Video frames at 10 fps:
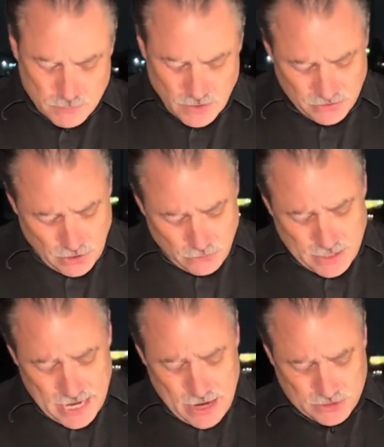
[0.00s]
So
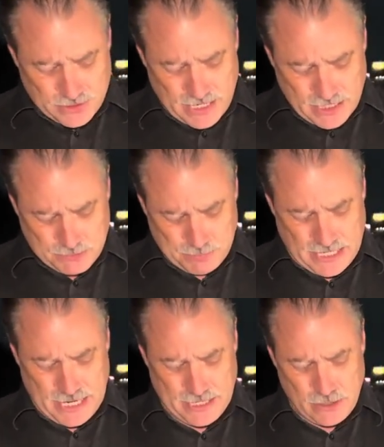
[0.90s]
now to the
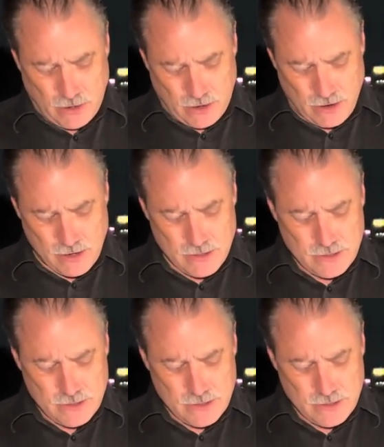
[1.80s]
XP80R,